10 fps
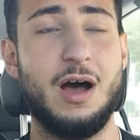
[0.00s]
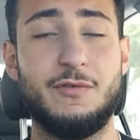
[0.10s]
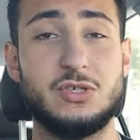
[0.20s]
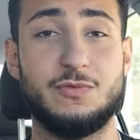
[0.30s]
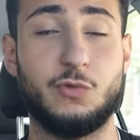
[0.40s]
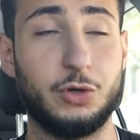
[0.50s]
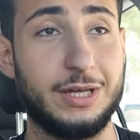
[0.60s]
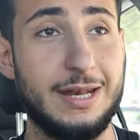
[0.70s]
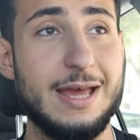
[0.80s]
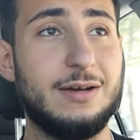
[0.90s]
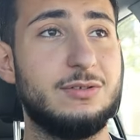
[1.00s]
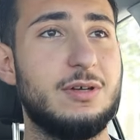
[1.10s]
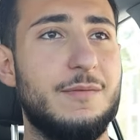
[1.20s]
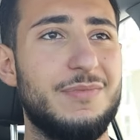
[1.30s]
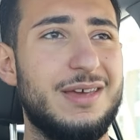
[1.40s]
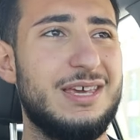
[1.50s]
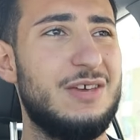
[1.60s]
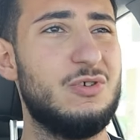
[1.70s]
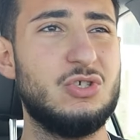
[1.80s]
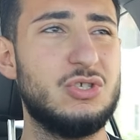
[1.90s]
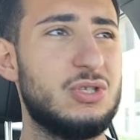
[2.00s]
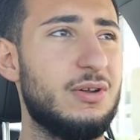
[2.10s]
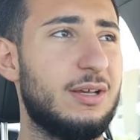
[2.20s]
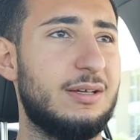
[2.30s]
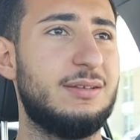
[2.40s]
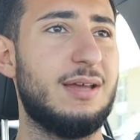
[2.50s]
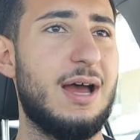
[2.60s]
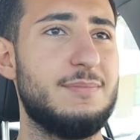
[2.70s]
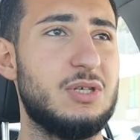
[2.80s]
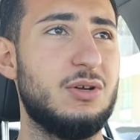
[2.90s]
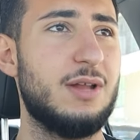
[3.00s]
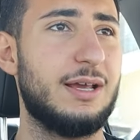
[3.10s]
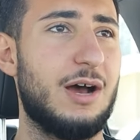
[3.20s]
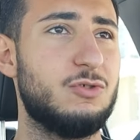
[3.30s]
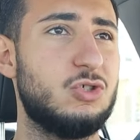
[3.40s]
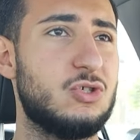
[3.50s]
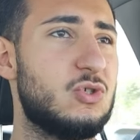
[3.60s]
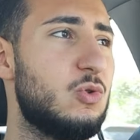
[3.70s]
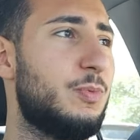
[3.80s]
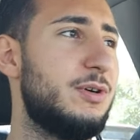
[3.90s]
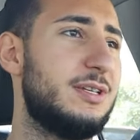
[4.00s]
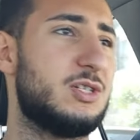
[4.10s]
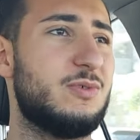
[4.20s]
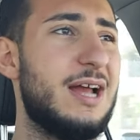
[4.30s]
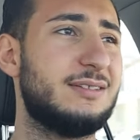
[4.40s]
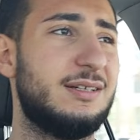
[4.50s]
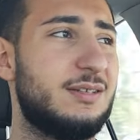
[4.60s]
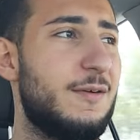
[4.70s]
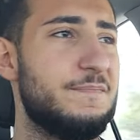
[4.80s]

I wasn't working out. It was just not a good times, you know? Like I was just super distracted.